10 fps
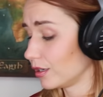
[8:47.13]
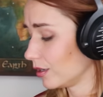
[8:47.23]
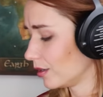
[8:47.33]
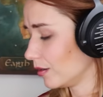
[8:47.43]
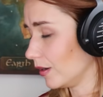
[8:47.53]

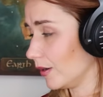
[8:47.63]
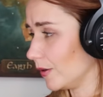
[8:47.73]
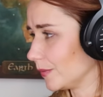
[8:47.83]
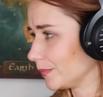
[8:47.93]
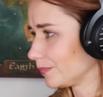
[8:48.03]

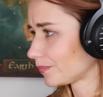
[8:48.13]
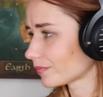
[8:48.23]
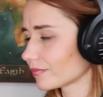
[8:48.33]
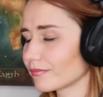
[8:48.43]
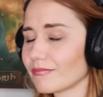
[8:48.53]

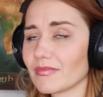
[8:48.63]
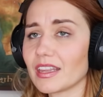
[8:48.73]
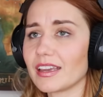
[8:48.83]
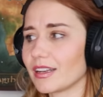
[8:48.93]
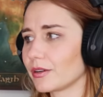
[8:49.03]

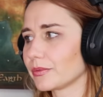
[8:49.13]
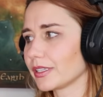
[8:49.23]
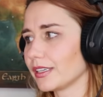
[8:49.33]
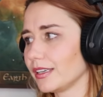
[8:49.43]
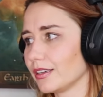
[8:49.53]
I had a
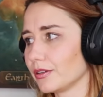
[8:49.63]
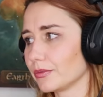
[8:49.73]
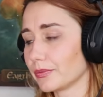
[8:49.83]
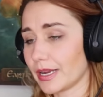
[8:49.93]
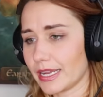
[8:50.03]
really
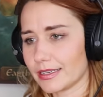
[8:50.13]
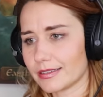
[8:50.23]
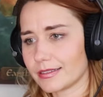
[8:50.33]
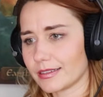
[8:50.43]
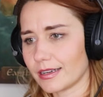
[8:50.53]

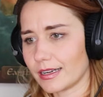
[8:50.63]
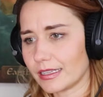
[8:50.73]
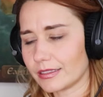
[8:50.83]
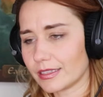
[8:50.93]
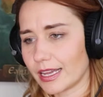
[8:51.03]
great
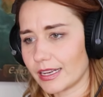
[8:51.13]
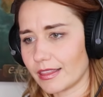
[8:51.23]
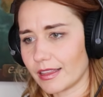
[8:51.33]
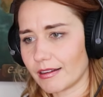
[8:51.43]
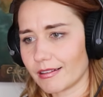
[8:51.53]
uh, line
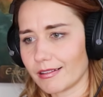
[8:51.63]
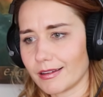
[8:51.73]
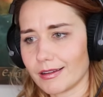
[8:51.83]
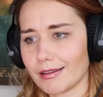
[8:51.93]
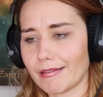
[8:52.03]
in there.
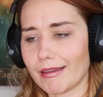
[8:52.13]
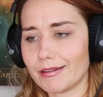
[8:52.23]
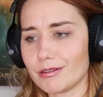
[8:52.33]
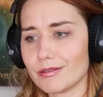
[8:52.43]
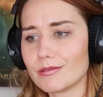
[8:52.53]

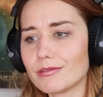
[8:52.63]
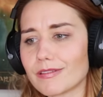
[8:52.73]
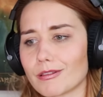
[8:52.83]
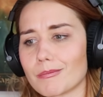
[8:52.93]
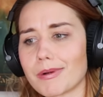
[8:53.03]
And you
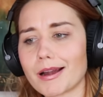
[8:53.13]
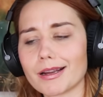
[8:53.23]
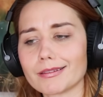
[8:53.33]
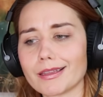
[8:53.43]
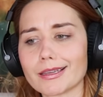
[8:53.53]
fell
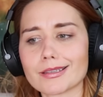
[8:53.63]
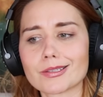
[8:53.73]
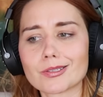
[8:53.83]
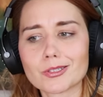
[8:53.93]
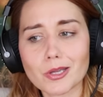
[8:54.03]
apart like a
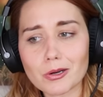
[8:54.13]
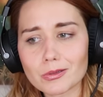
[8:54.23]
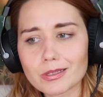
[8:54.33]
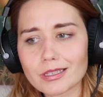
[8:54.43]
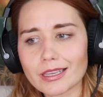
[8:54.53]

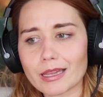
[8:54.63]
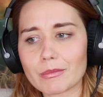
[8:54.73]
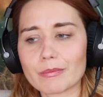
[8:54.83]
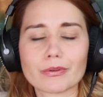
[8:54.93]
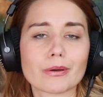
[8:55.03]
stone
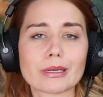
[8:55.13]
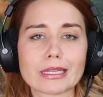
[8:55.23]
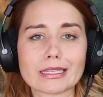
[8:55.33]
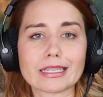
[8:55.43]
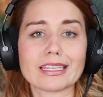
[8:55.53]
can be
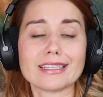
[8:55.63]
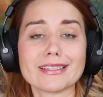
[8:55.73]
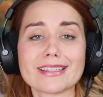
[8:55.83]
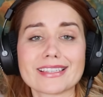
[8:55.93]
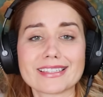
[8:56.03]
broken
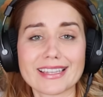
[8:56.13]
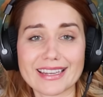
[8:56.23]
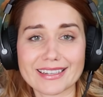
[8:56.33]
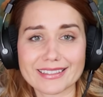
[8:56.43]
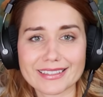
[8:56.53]
into
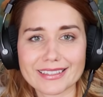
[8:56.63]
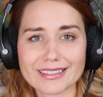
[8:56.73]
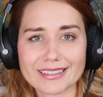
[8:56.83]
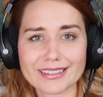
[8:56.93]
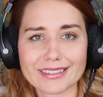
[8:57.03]

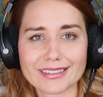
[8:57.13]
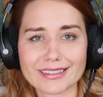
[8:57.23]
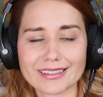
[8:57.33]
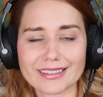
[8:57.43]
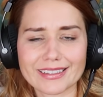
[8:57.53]
sand.
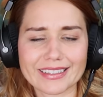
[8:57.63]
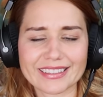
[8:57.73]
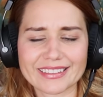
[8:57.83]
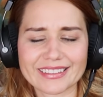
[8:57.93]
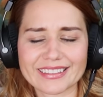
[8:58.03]

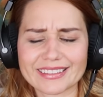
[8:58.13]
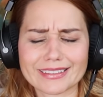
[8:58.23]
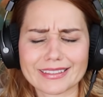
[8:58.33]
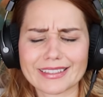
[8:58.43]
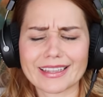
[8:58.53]
Uh,
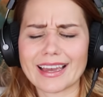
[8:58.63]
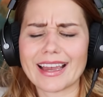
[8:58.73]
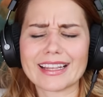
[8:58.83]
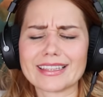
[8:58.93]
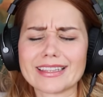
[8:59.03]

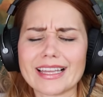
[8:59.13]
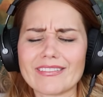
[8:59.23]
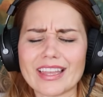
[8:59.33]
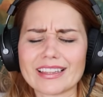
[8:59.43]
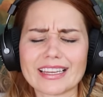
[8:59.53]
that I
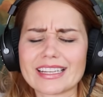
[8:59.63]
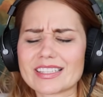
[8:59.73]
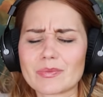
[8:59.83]
love that line.